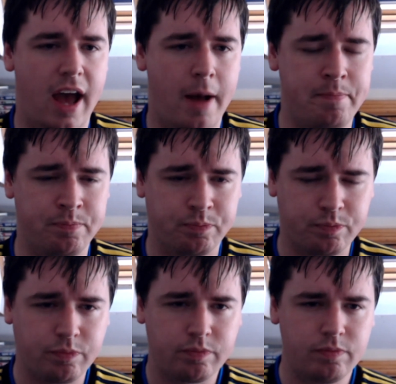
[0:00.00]

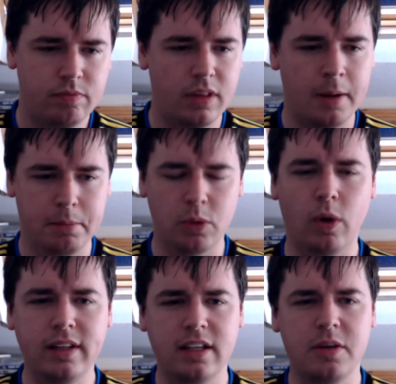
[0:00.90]
But
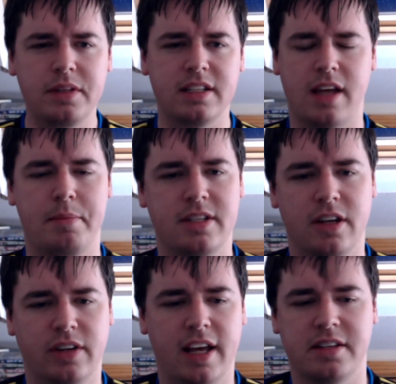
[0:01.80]
what they do in this
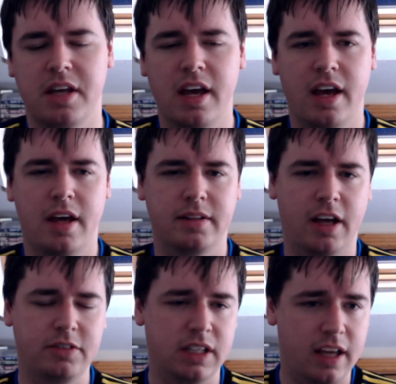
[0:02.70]
episode is
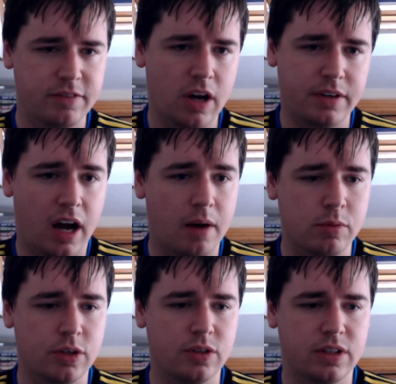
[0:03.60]
they obviously give
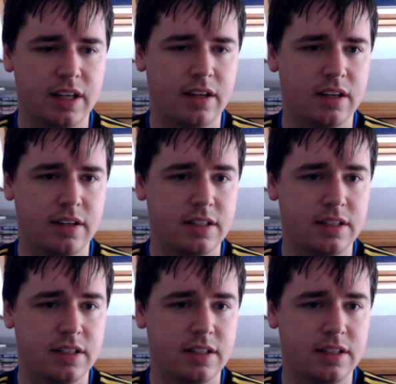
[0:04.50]
Konohamaru the